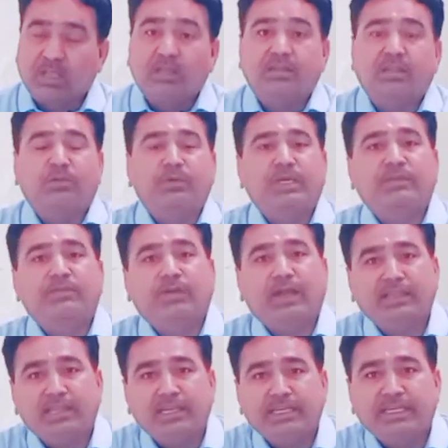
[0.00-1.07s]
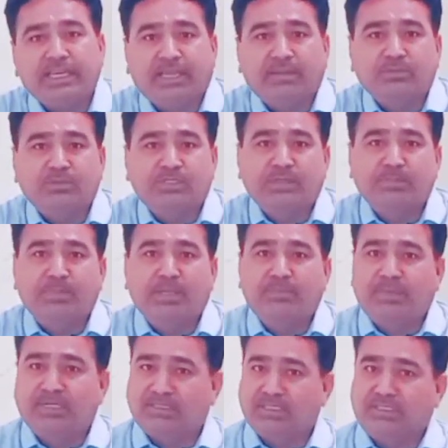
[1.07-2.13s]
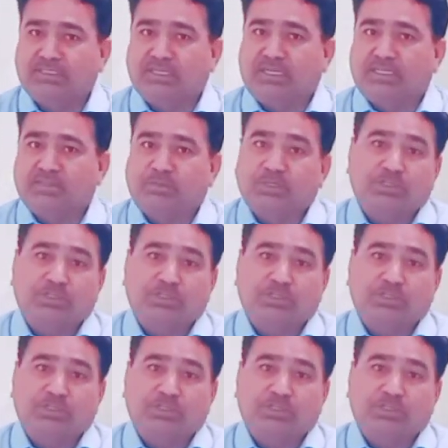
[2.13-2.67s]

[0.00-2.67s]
Then we finally came to simple present tense.